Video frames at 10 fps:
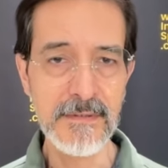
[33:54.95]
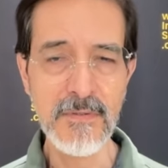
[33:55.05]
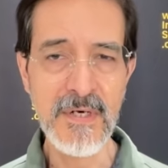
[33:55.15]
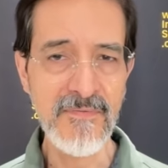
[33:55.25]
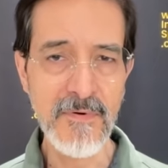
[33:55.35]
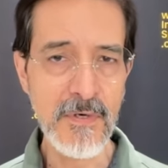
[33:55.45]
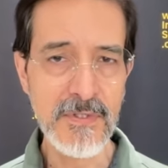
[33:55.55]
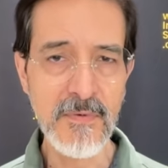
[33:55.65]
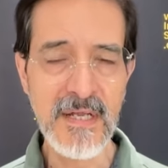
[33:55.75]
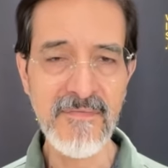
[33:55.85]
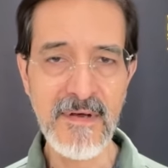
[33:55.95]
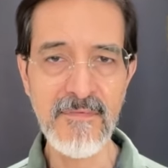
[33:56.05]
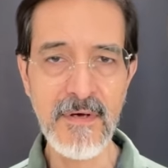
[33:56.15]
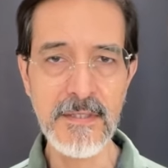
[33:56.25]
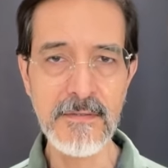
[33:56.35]
24
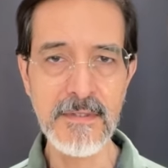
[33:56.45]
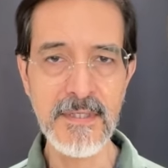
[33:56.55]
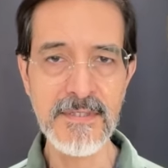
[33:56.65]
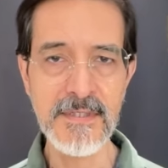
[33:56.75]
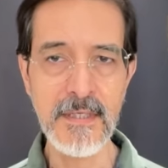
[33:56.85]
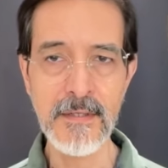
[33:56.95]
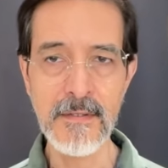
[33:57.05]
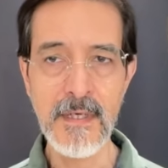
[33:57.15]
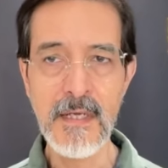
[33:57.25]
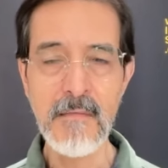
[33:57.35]
2500 this year